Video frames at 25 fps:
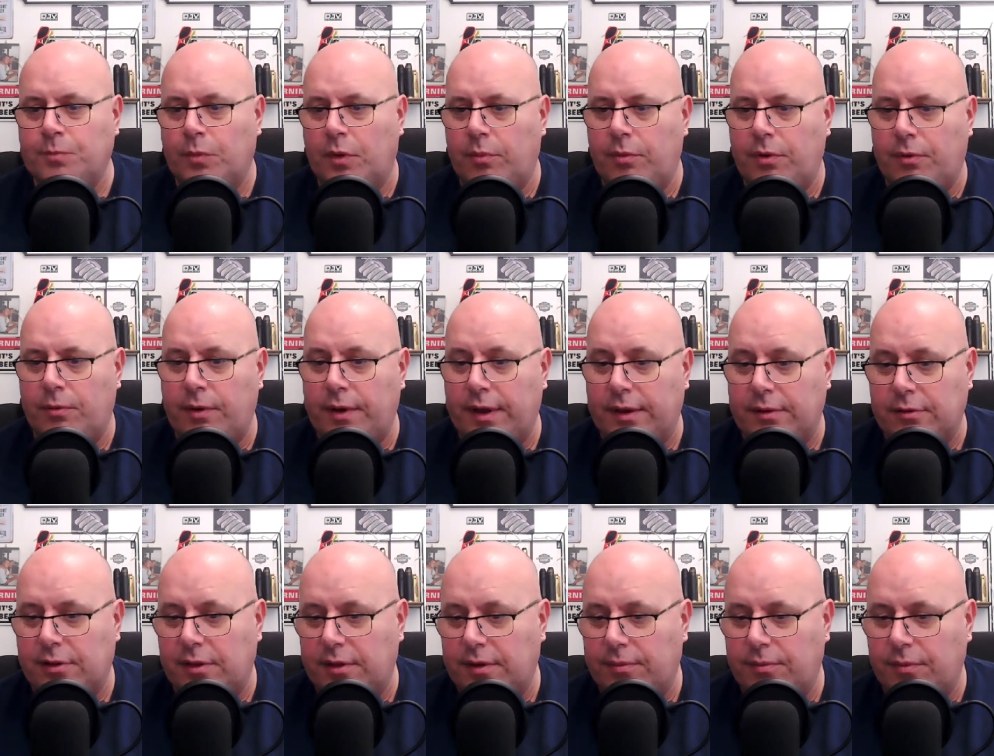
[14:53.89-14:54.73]
But
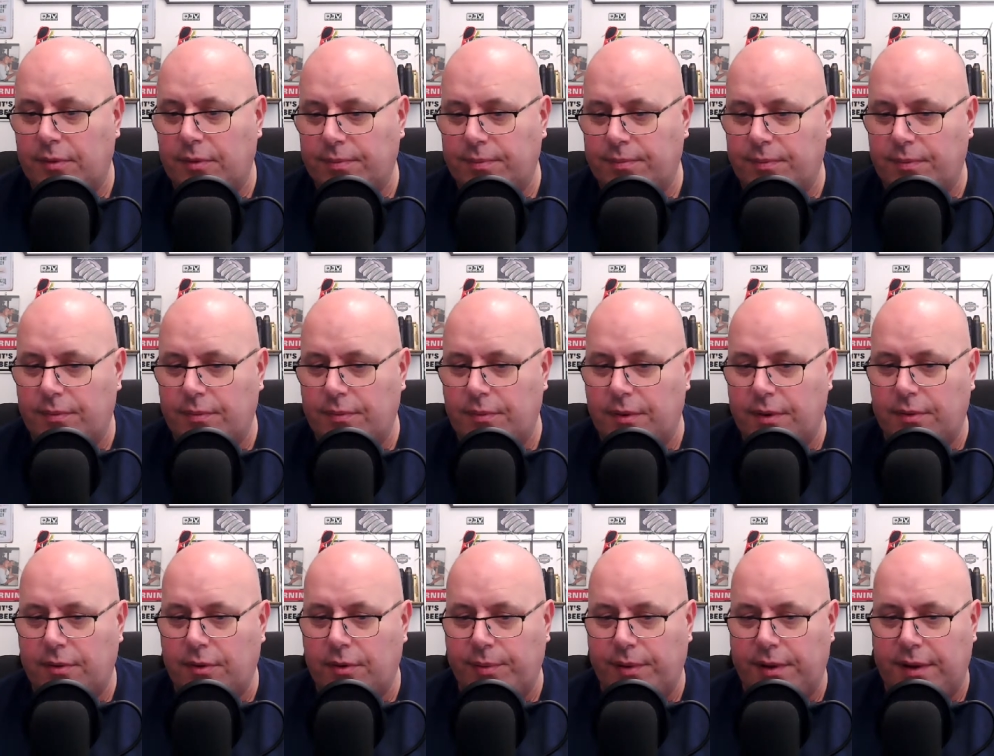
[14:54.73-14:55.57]
we
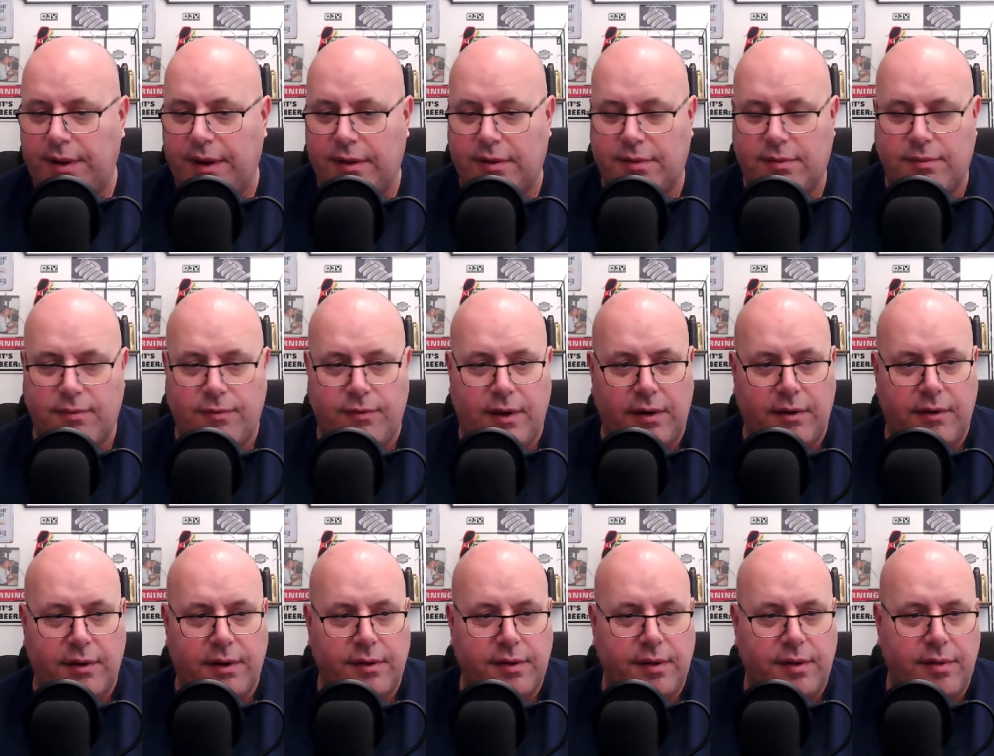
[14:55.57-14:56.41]
were up in this villa,
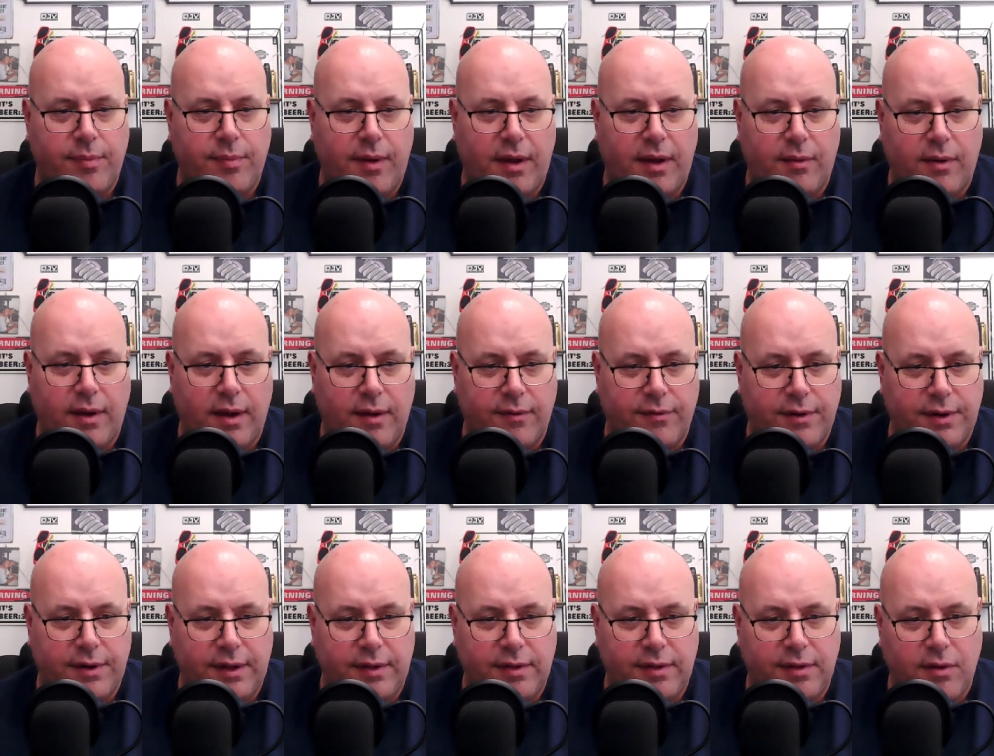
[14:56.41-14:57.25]
and I said to my wife, I
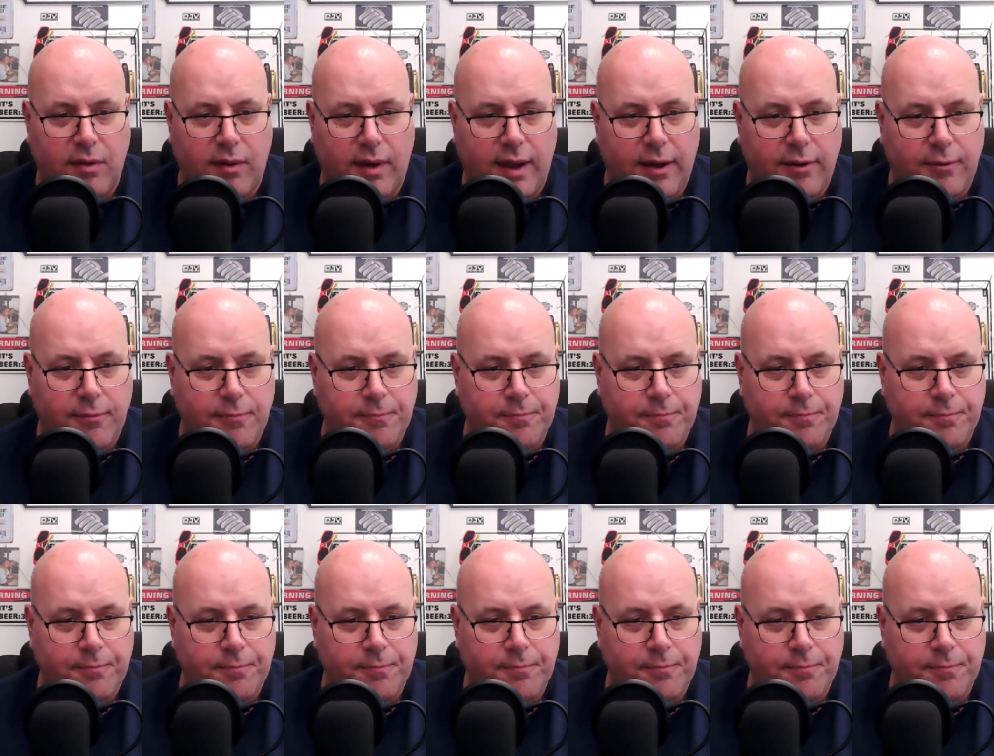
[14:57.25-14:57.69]
need to go out.